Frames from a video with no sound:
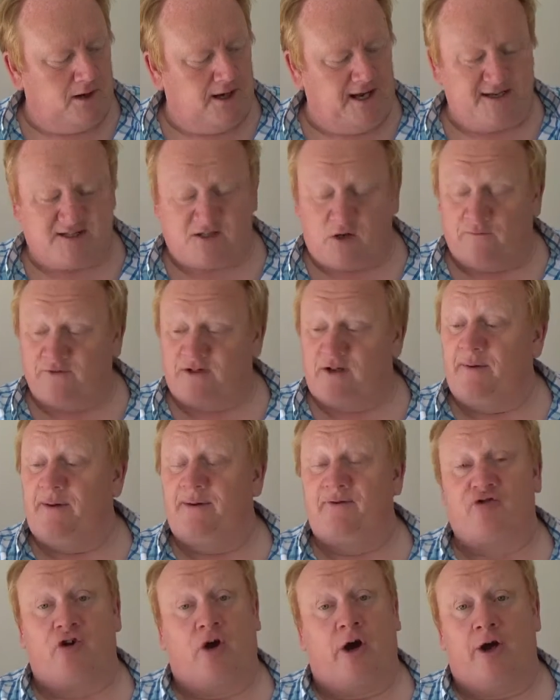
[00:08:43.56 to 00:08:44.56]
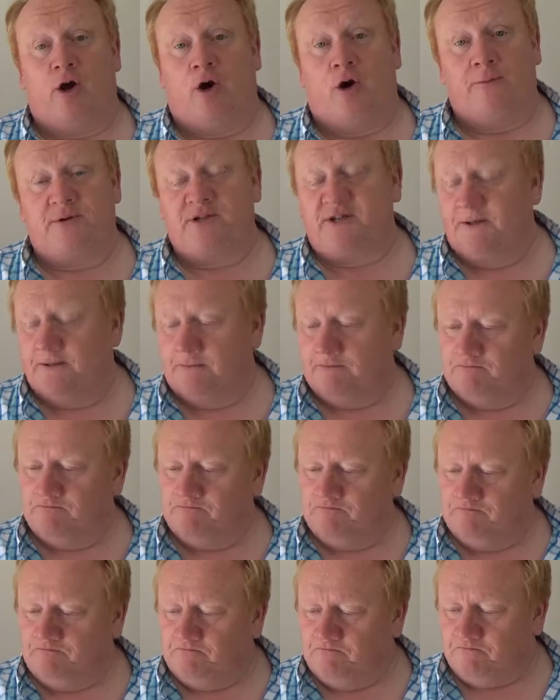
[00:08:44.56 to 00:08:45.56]
It's obviously been dry hopped.
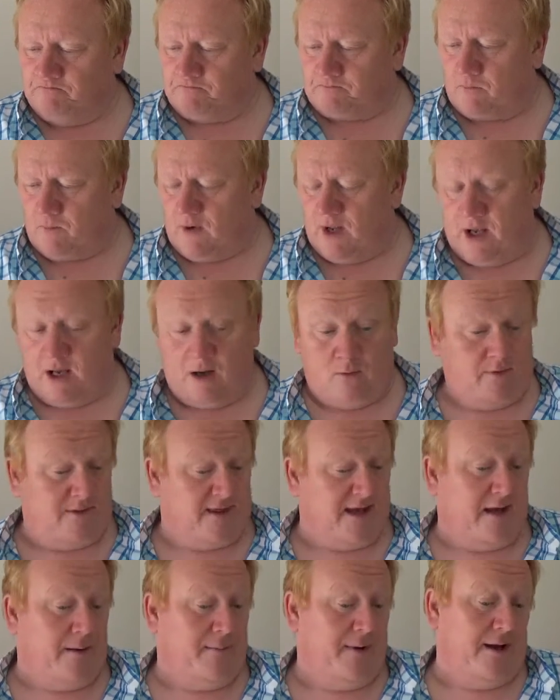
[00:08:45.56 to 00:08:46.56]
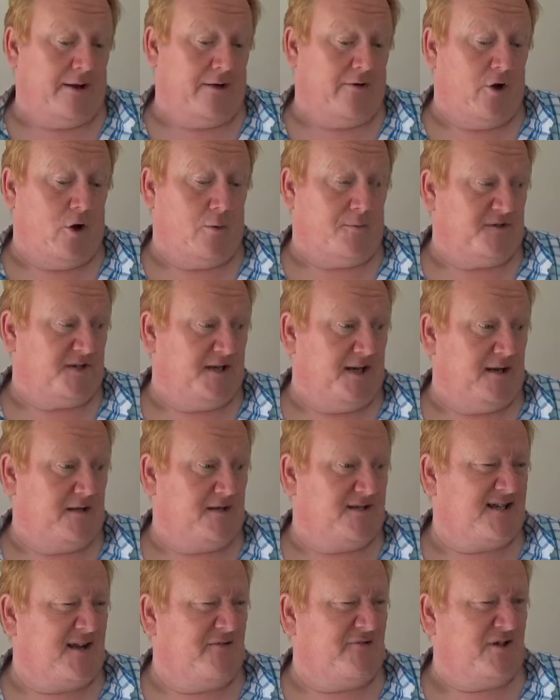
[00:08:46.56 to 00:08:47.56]
With that amount of hops in,
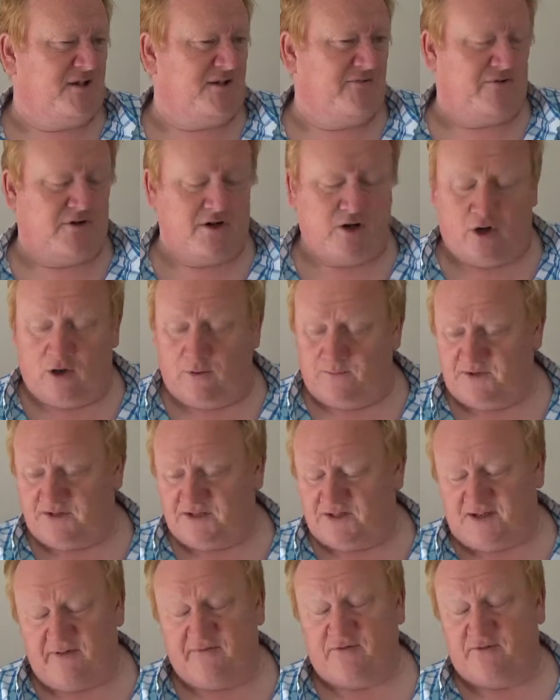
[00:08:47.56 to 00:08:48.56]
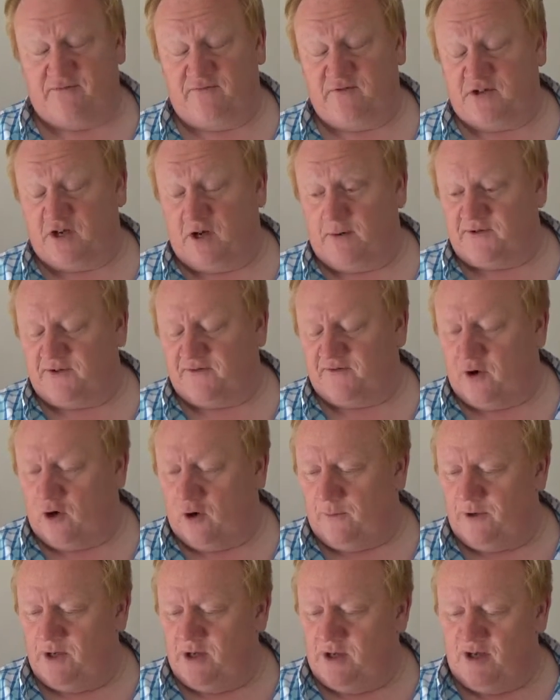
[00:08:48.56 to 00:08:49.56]
7 different hops, 7 different types of
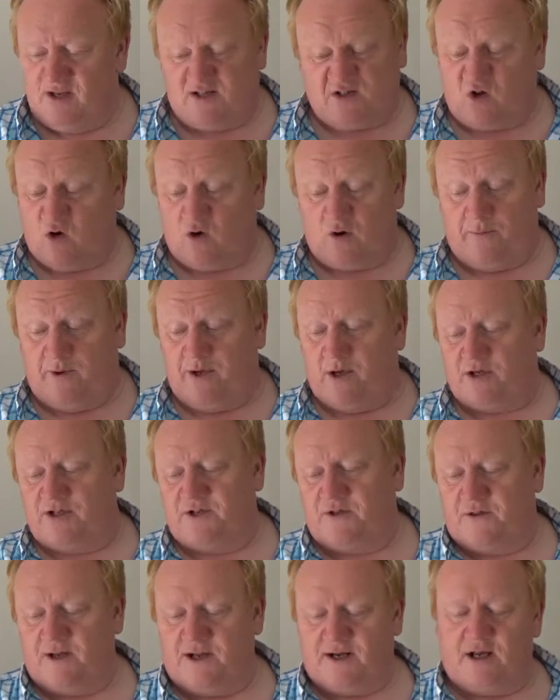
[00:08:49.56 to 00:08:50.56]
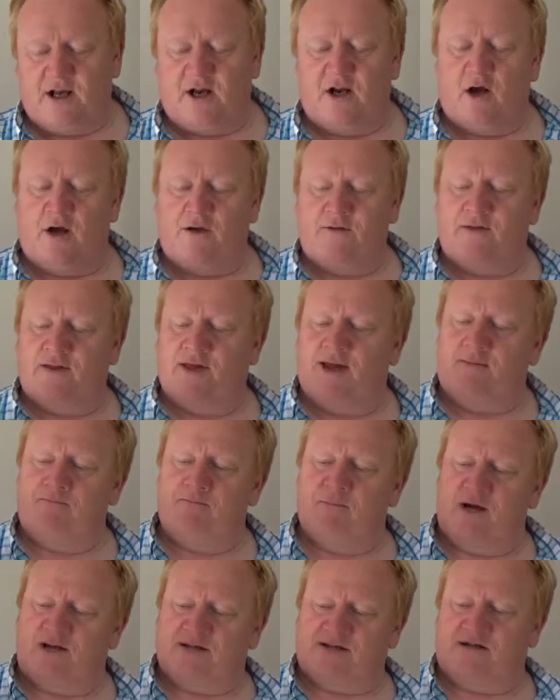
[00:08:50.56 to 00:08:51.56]
hop, it's got to be, I should think. And they
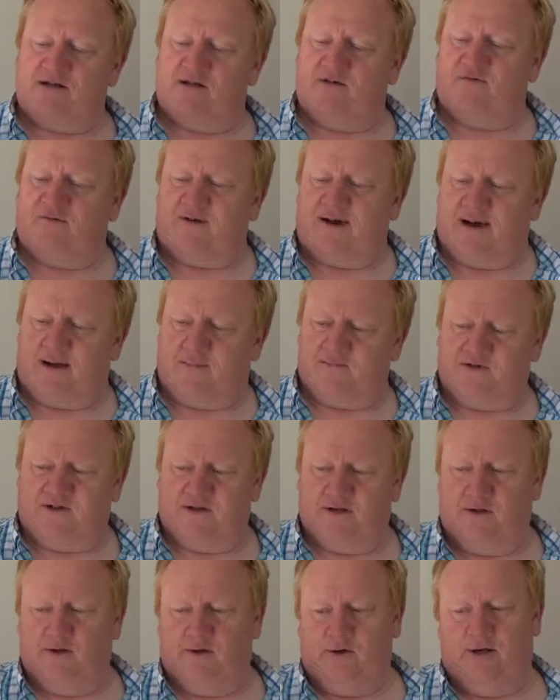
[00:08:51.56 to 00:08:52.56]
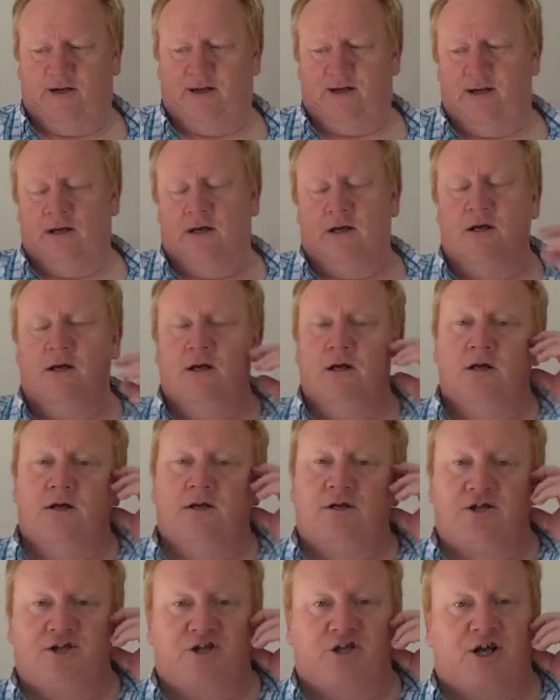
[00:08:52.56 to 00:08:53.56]
must have absolutely
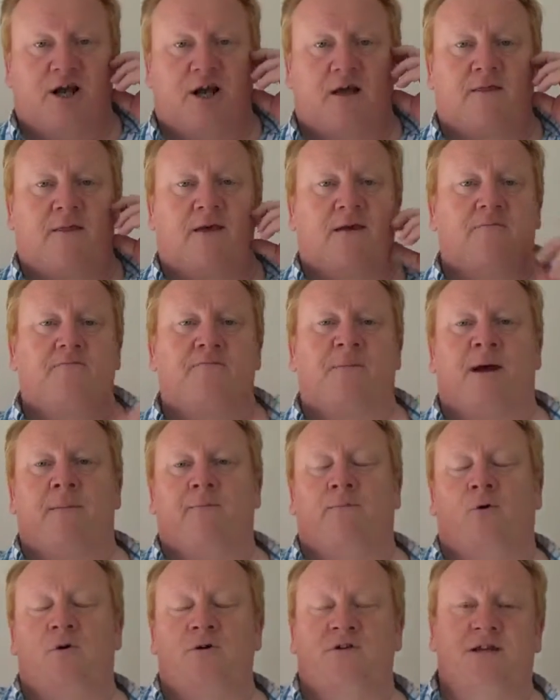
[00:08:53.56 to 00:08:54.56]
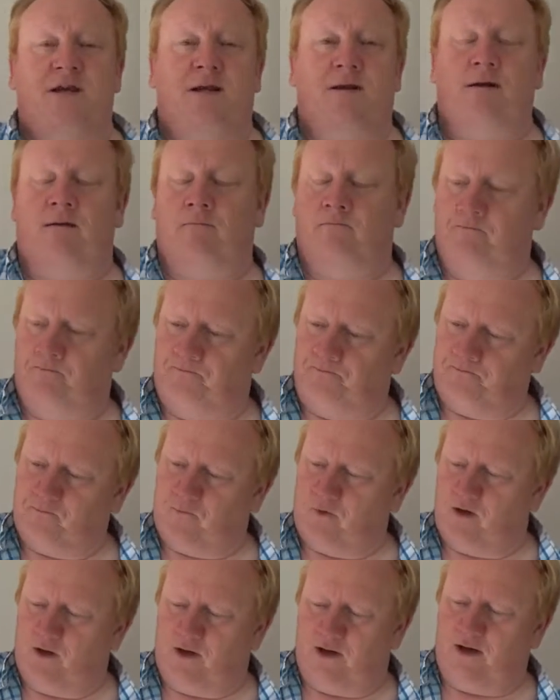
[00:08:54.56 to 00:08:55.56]
chucked them bad boys in.
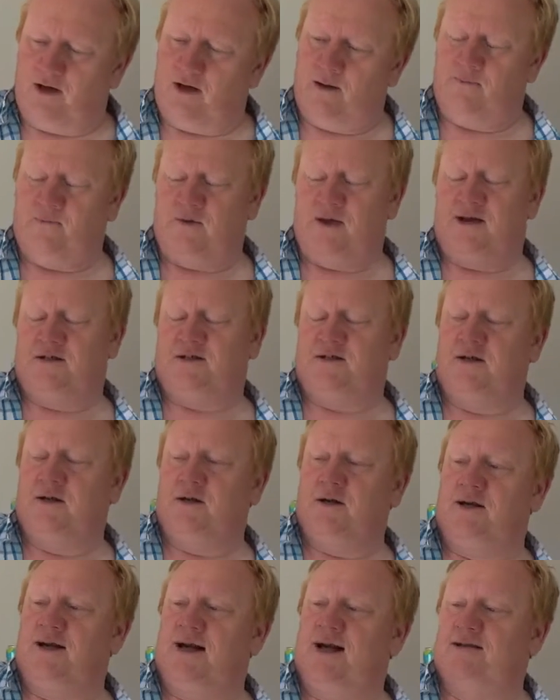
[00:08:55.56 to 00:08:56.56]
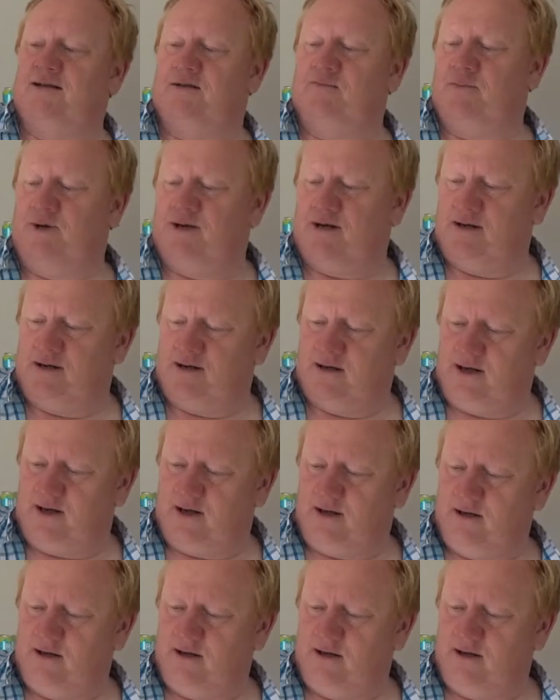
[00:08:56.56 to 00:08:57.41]
That certainly hasn't been,